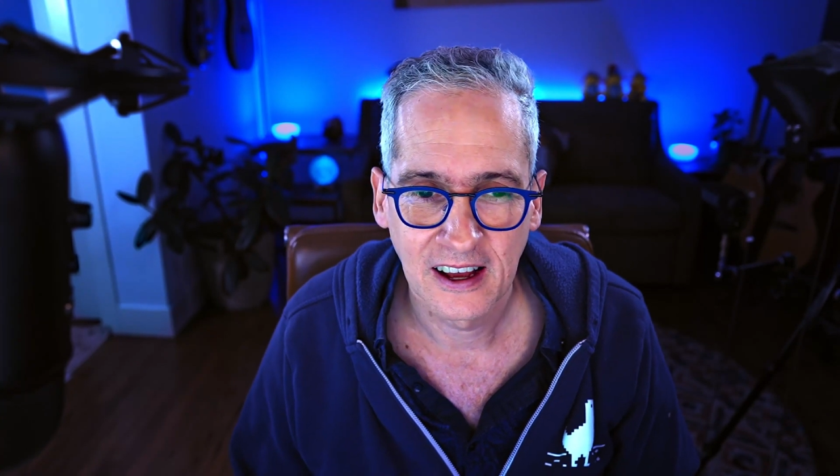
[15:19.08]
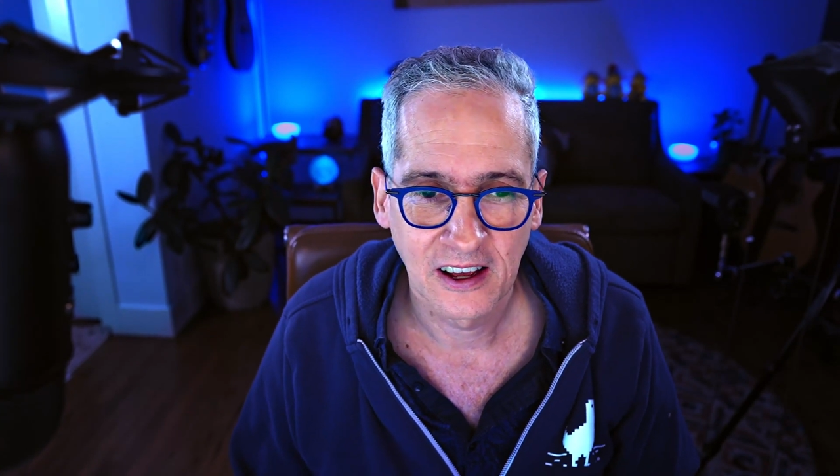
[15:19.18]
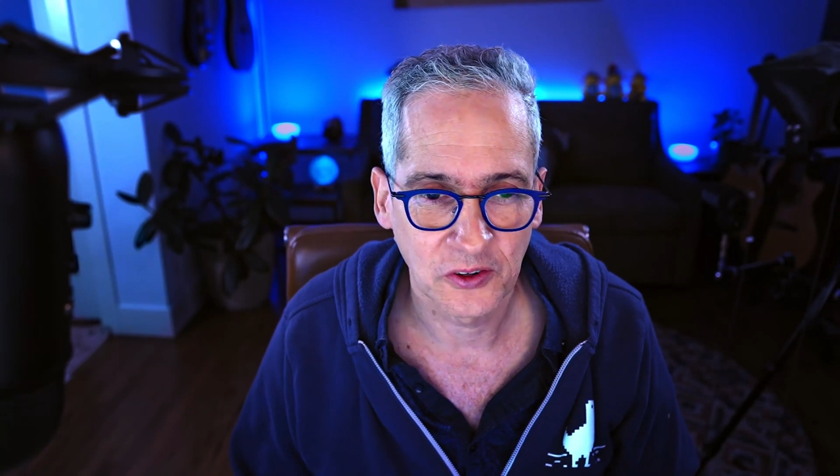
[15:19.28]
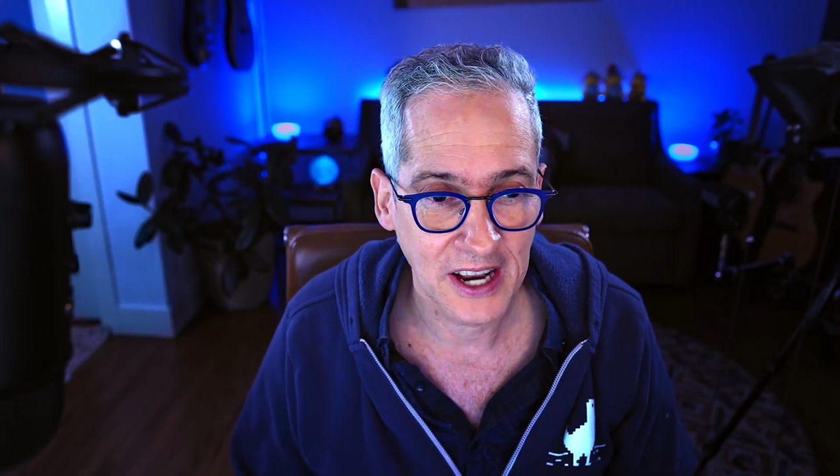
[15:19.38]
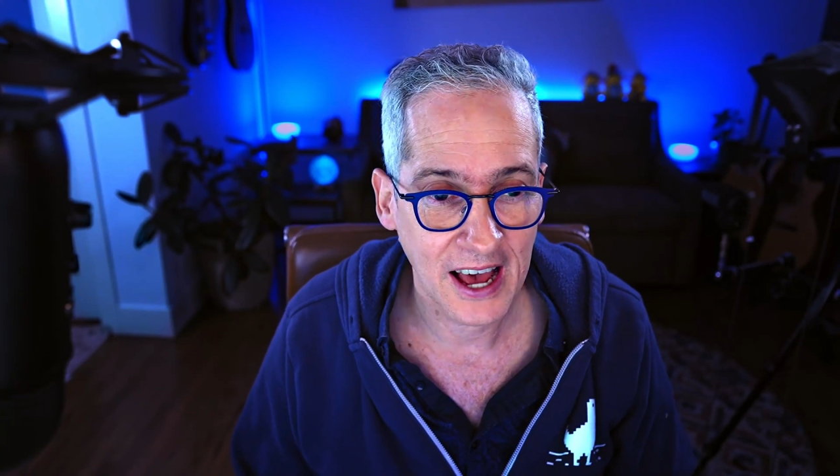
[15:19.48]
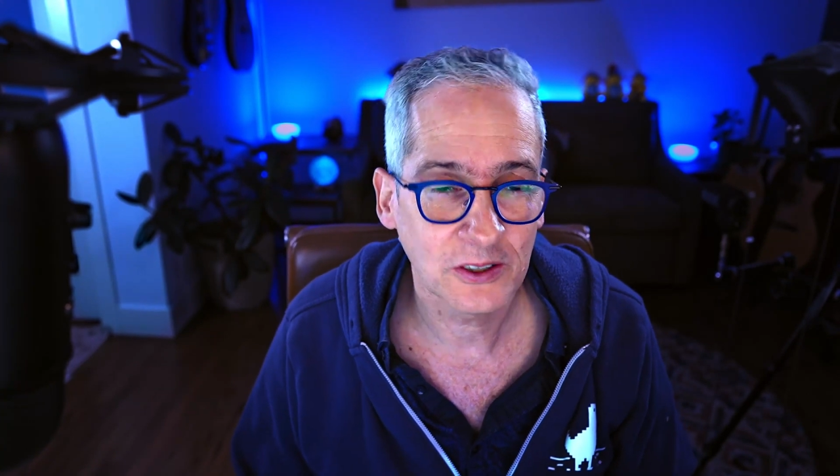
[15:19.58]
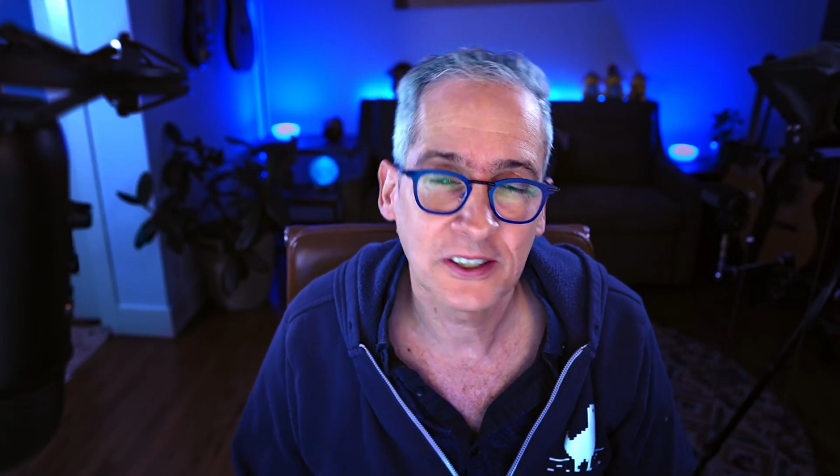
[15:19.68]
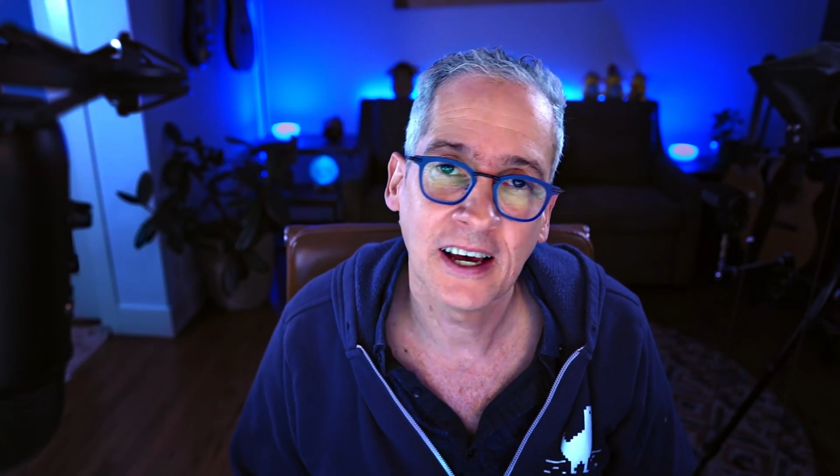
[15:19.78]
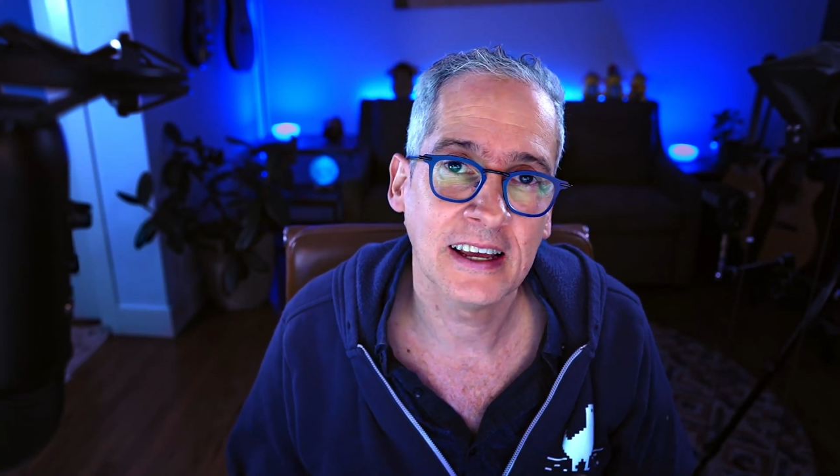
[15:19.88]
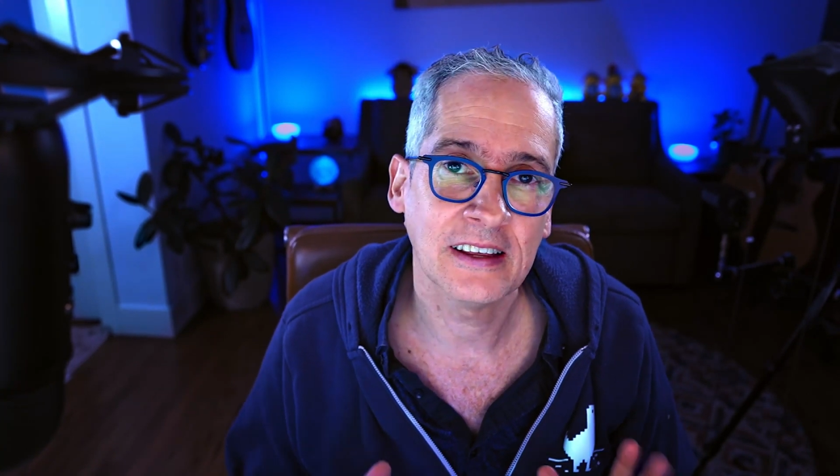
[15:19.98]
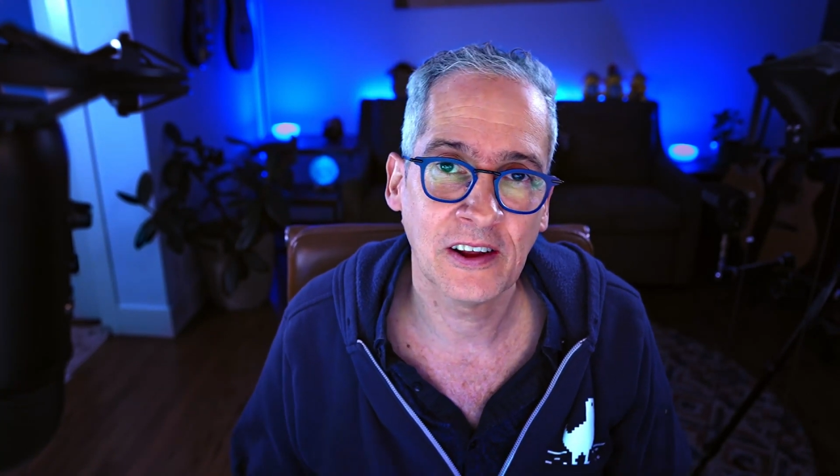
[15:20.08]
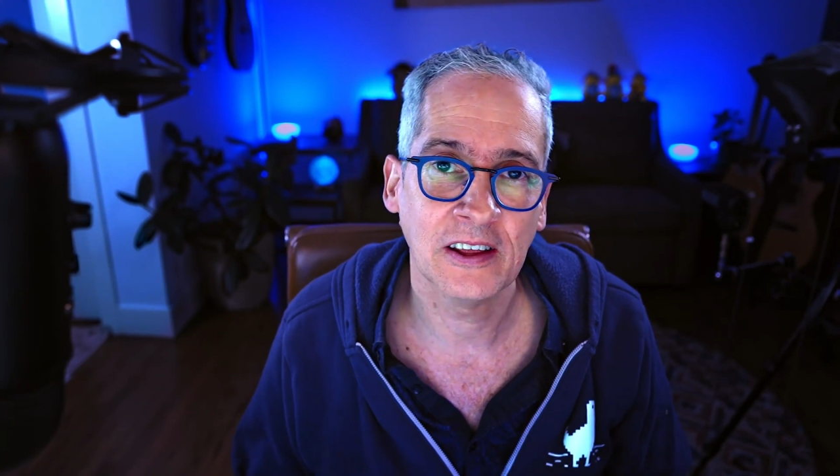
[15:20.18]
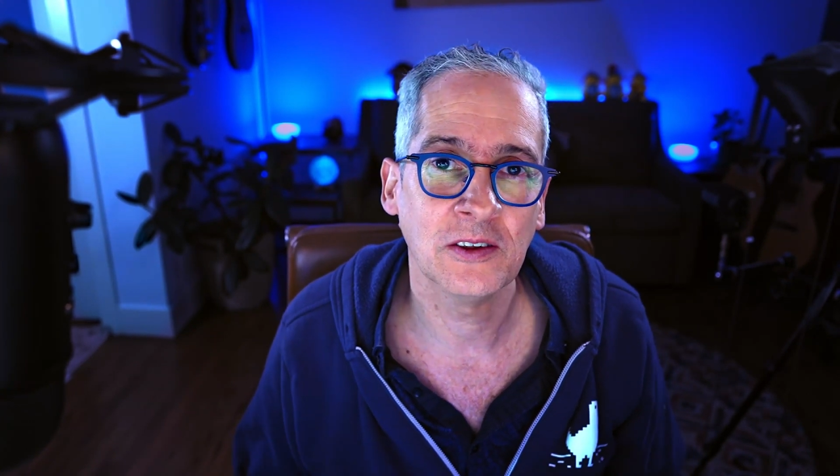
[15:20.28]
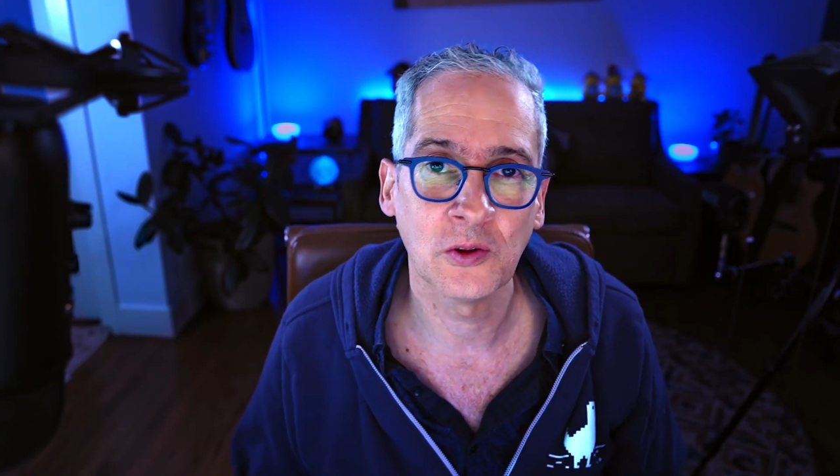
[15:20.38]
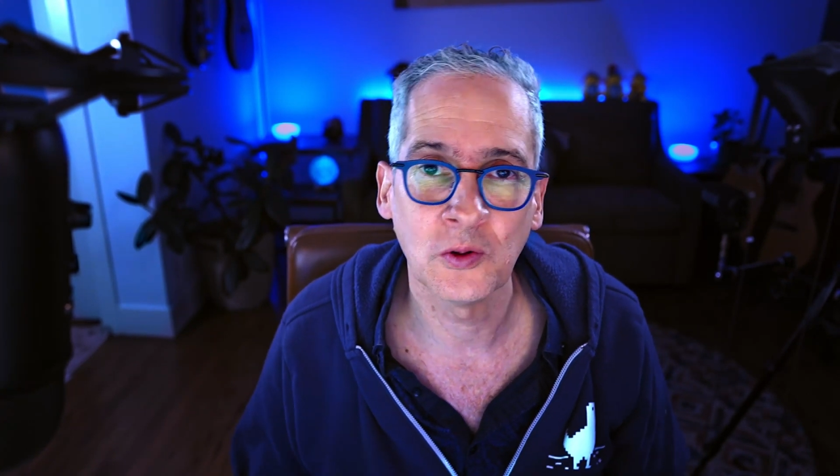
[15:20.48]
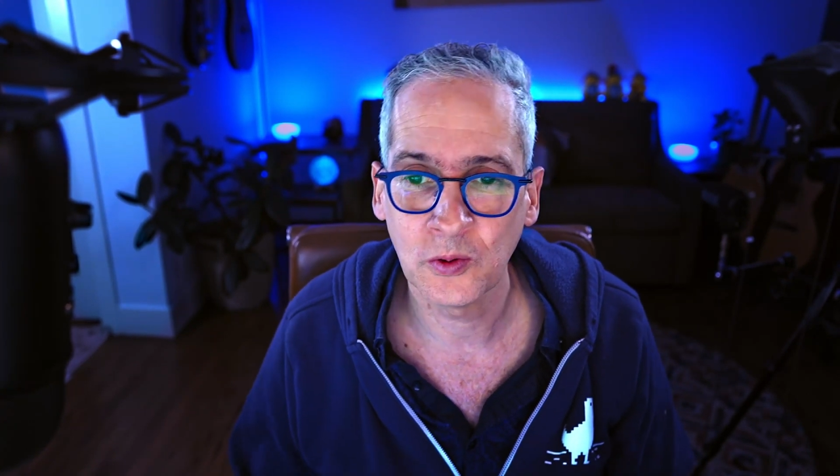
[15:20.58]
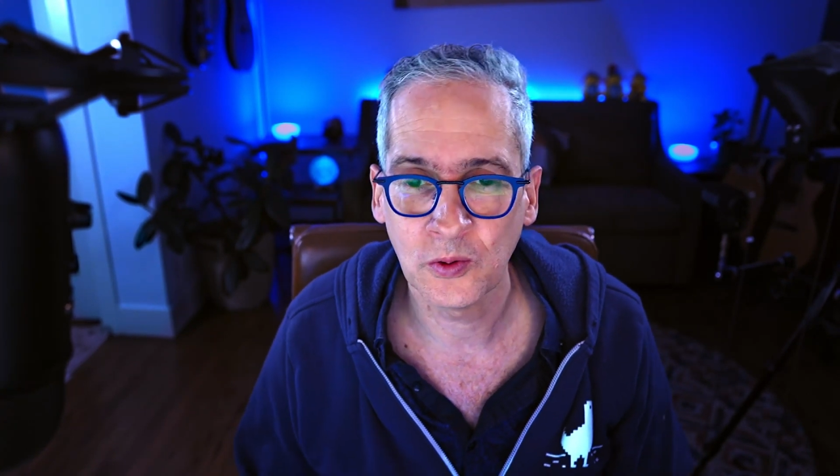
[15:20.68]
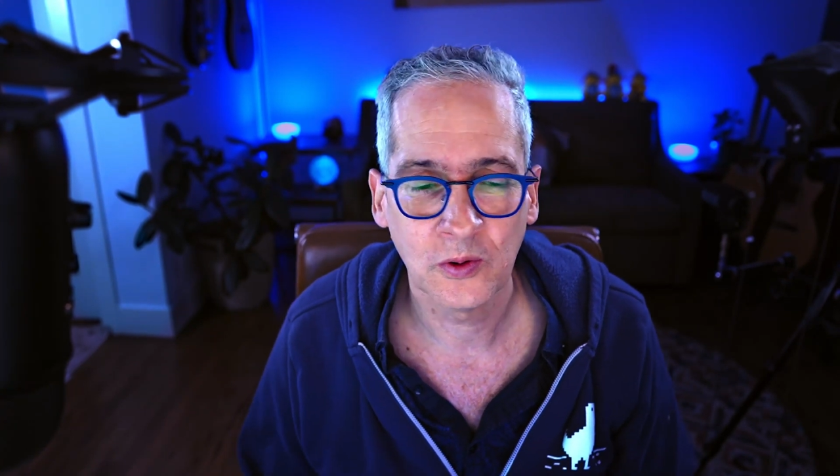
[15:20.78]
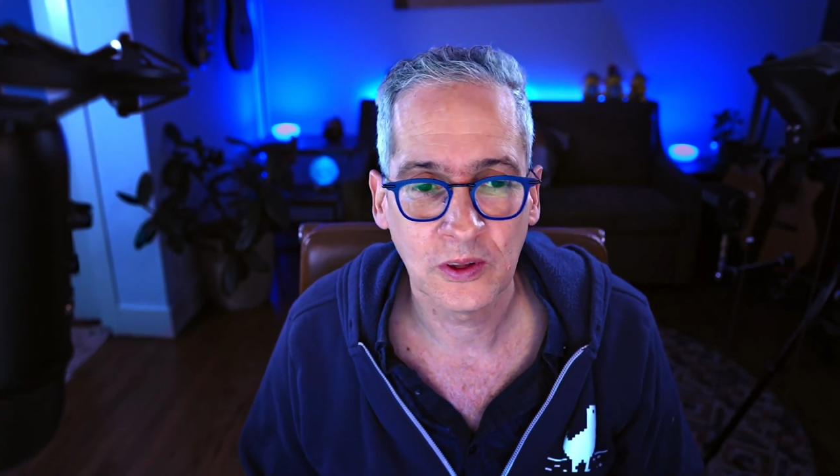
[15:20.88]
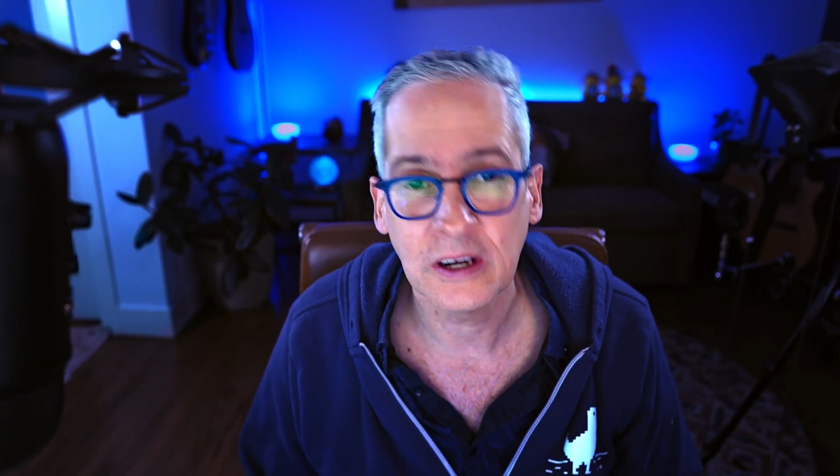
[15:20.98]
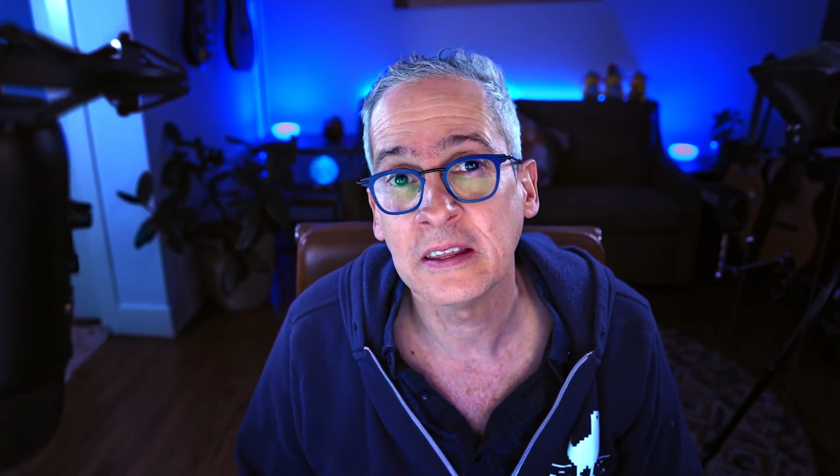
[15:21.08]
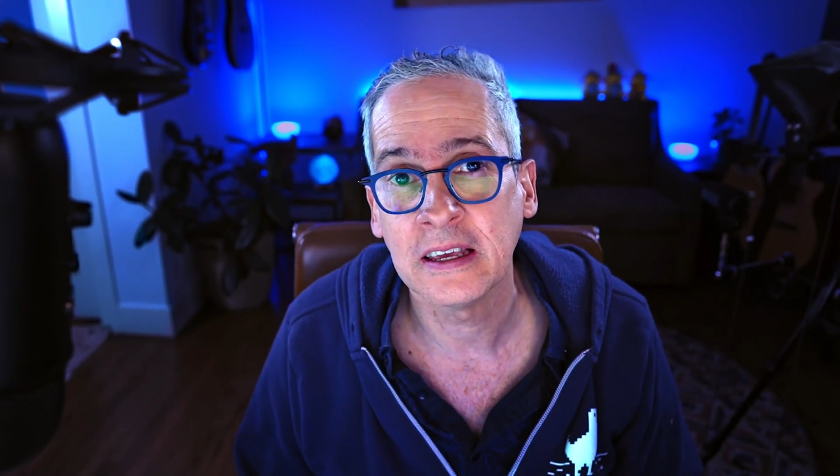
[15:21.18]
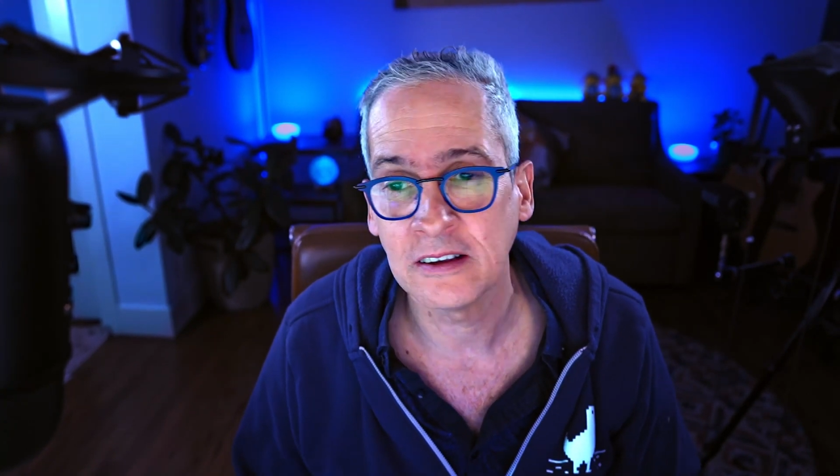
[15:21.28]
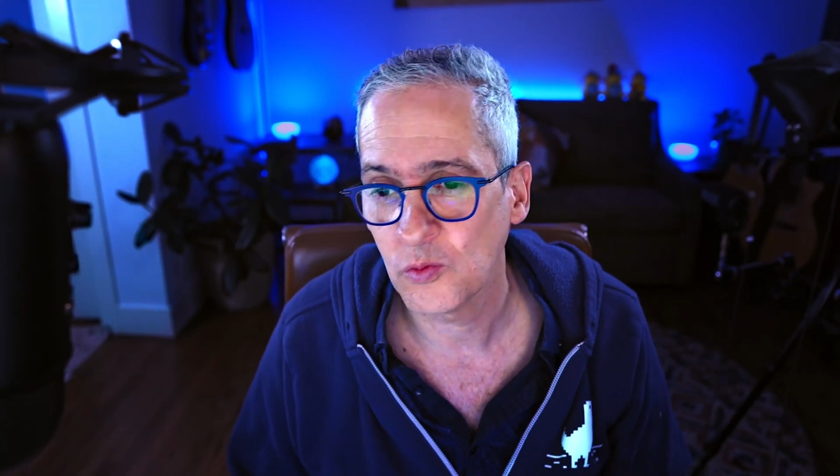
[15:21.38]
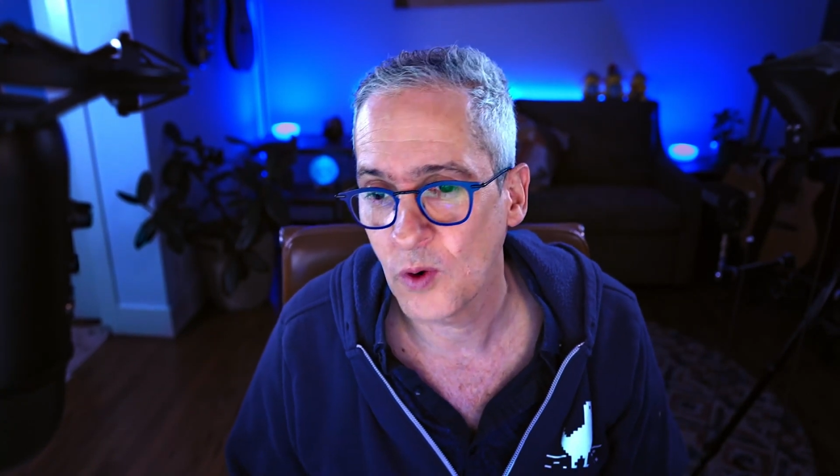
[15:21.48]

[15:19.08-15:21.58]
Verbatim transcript: So now Sarah is ready to do three things.